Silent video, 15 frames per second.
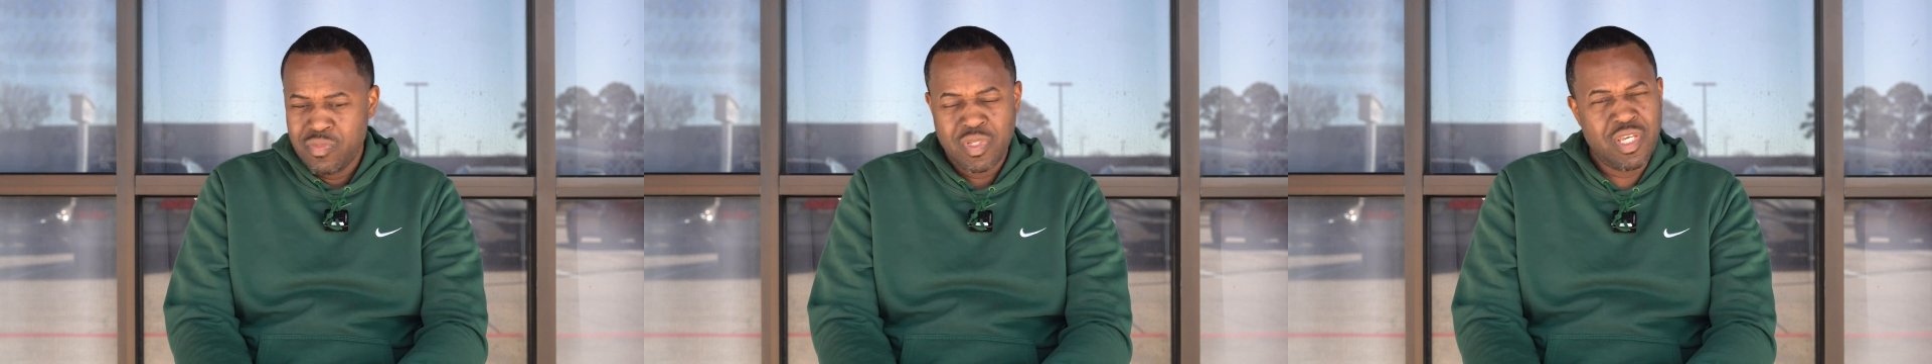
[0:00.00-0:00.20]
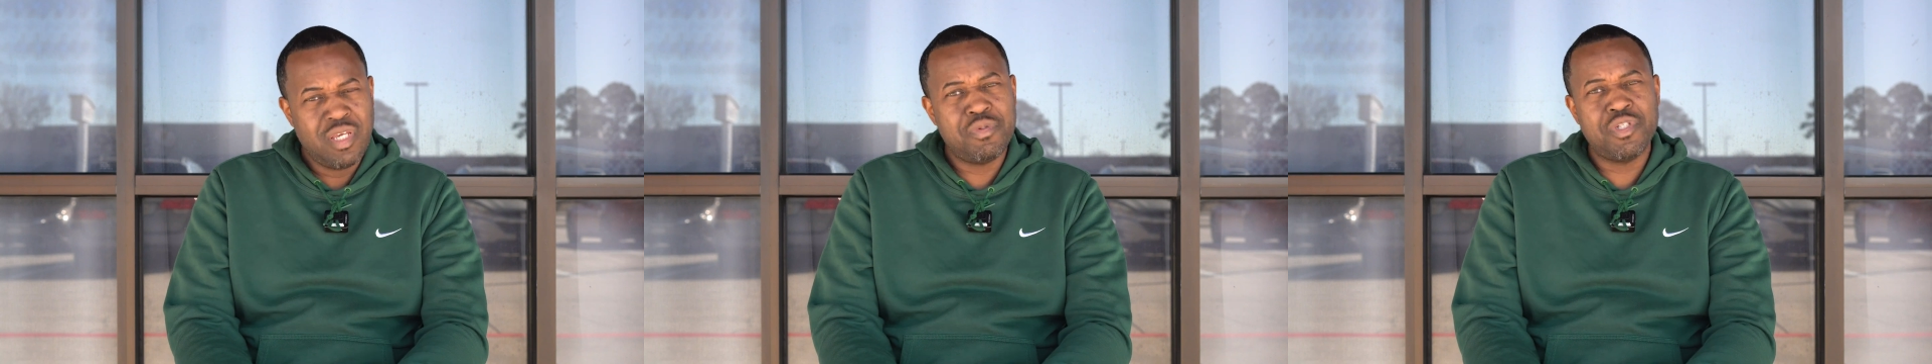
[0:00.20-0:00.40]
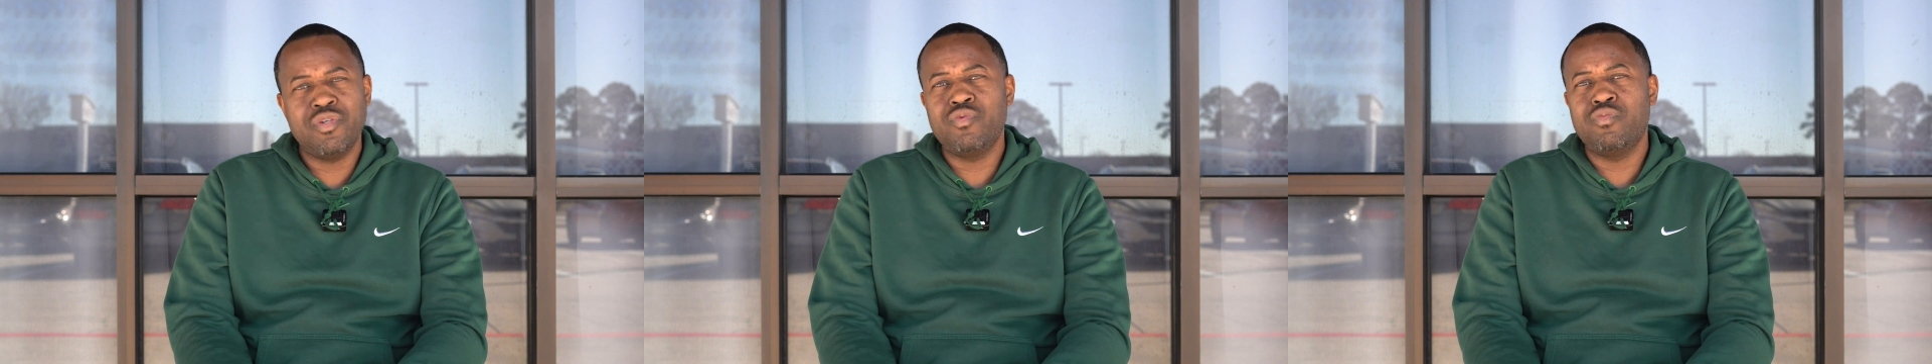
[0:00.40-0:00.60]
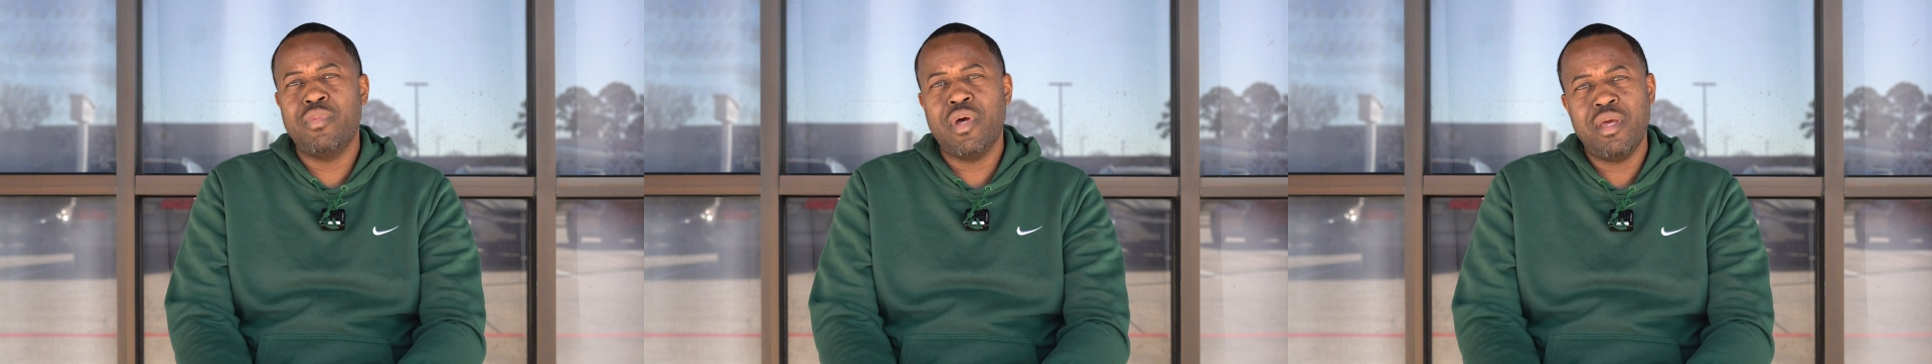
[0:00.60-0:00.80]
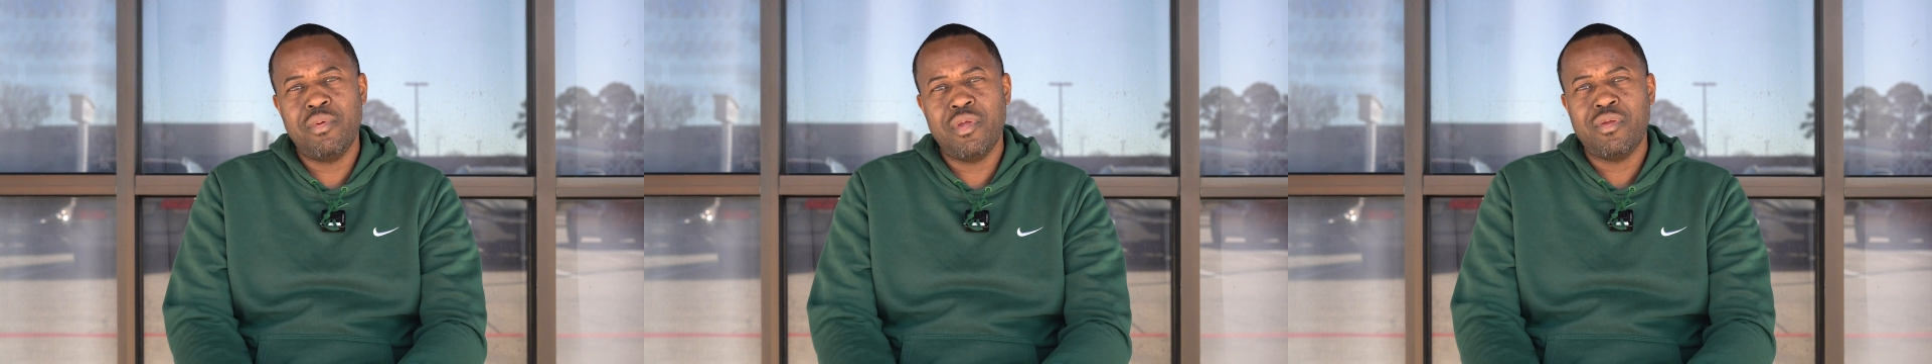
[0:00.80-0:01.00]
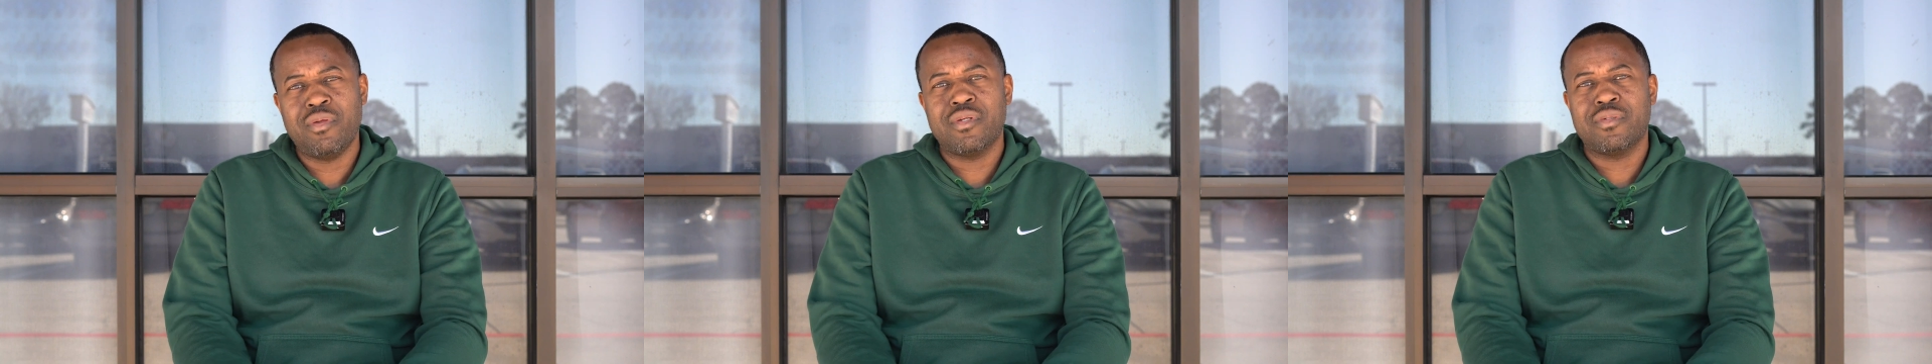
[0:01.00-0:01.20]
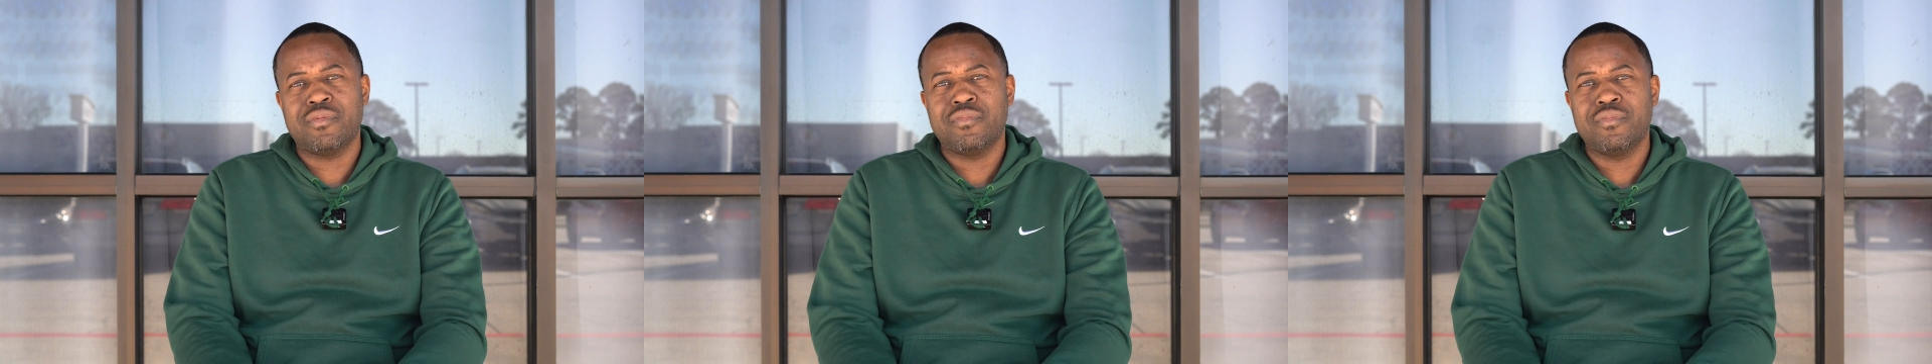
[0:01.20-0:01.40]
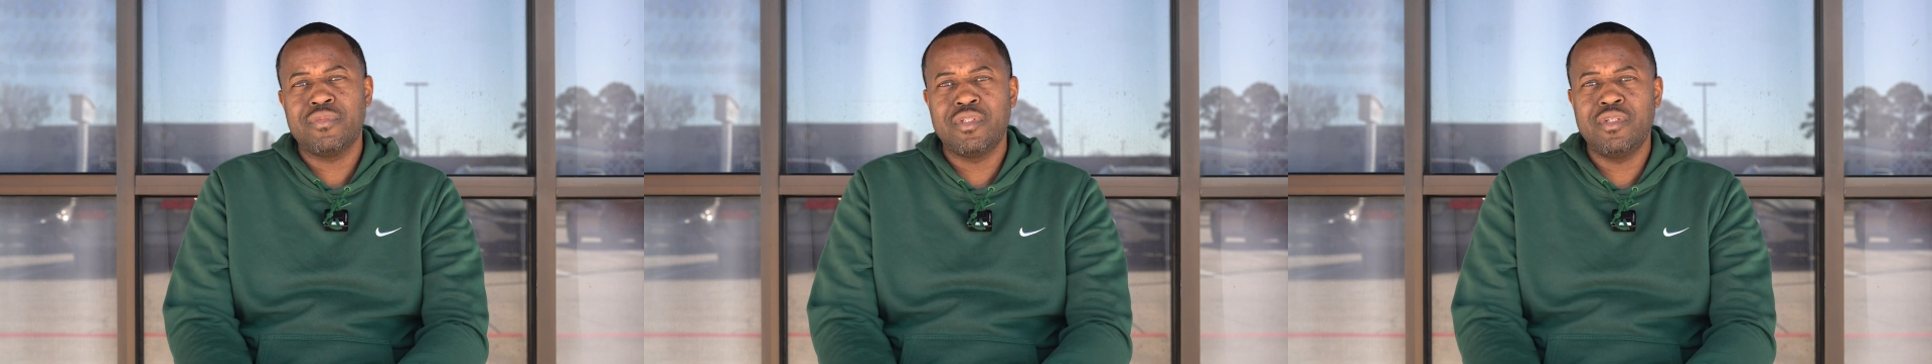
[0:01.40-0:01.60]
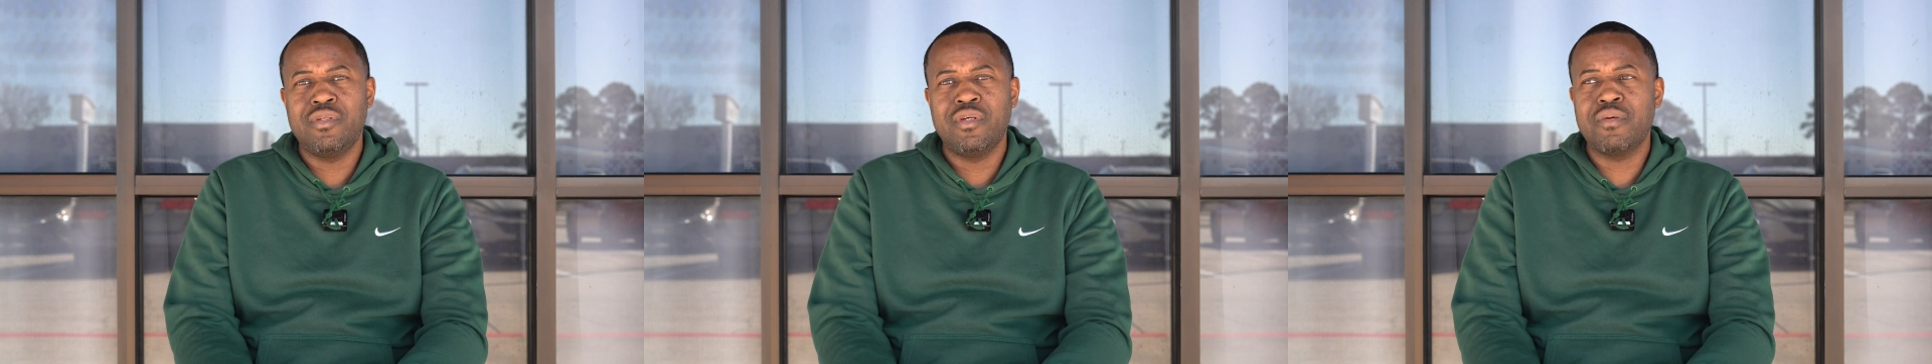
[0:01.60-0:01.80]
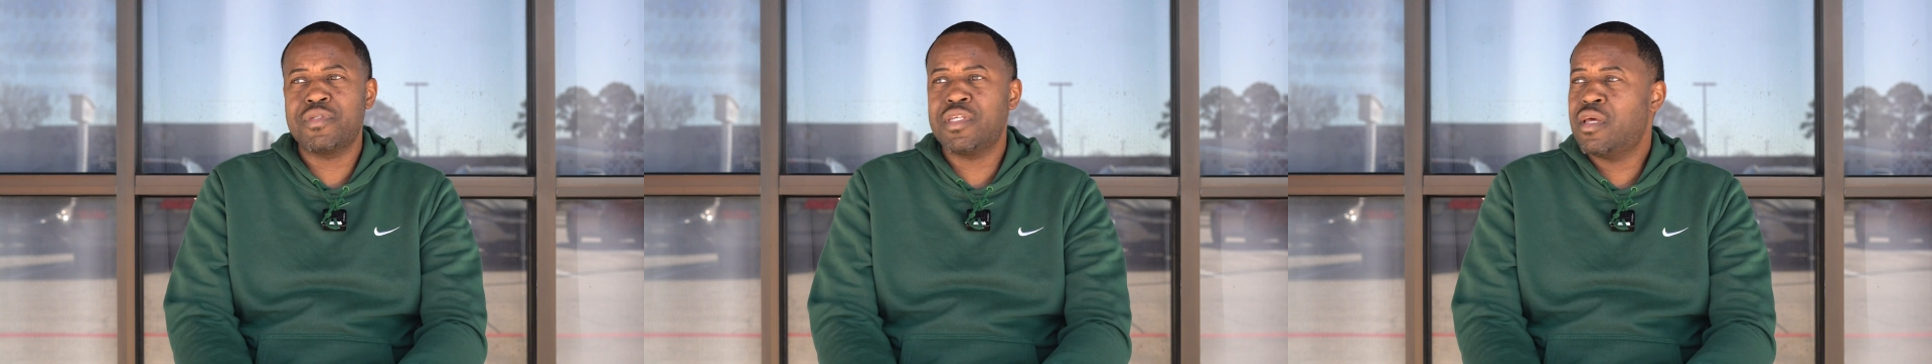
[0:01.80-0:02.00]
Keep shooting, baby. You know
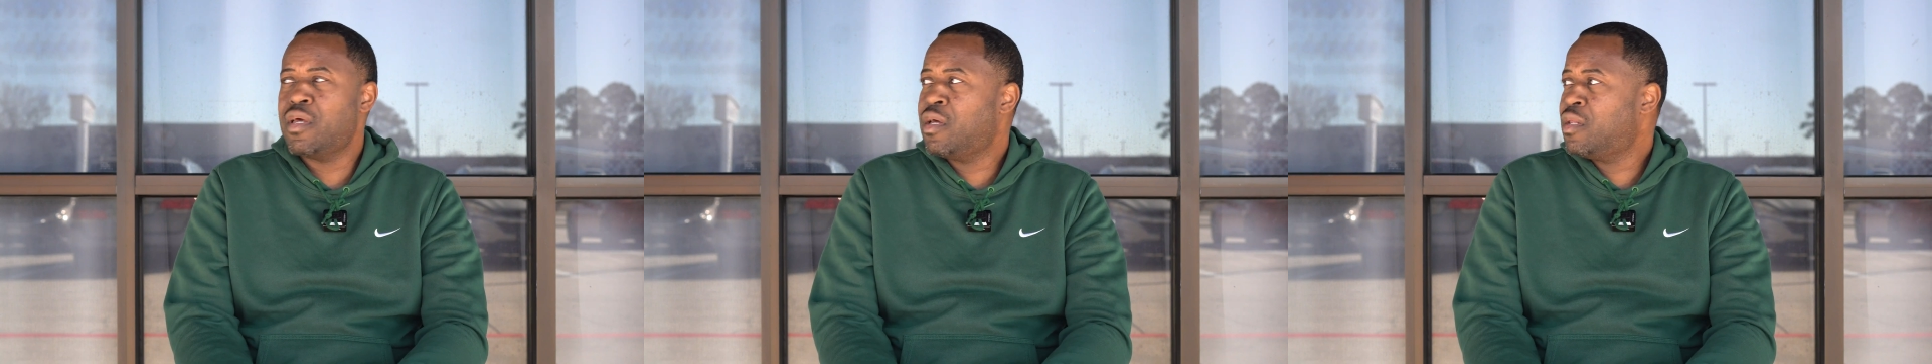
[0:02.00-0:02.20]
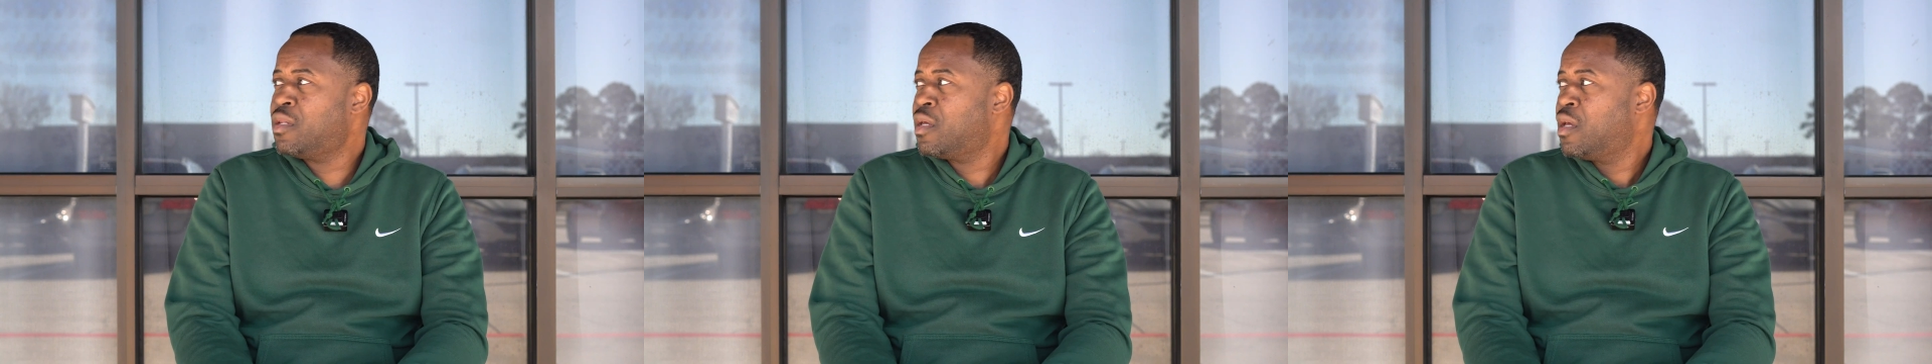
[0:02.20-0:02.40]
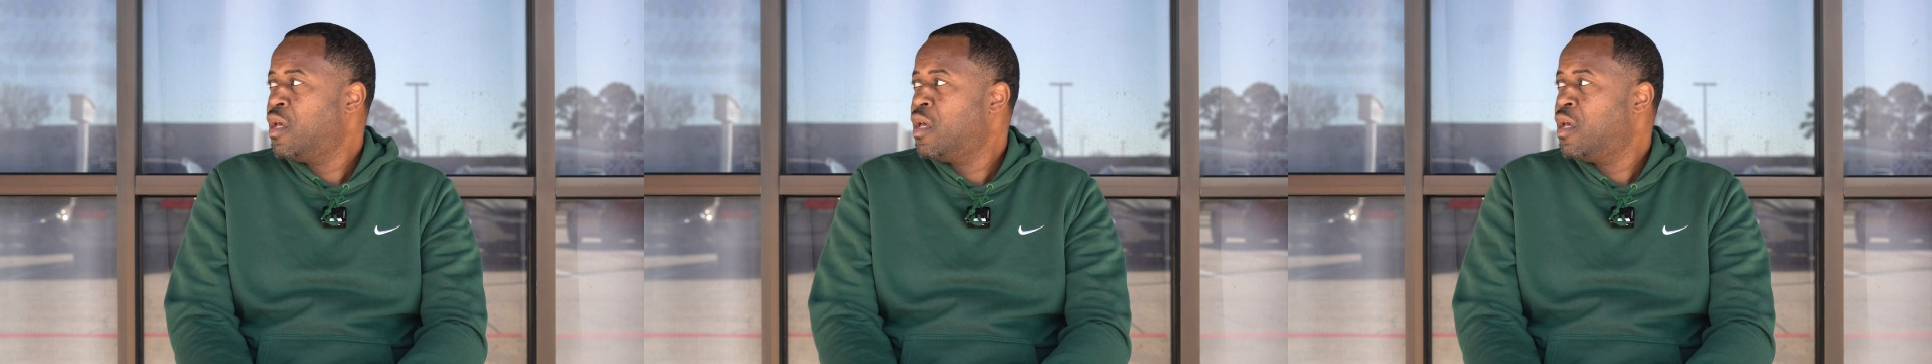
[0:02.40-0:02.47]
what I'm saying?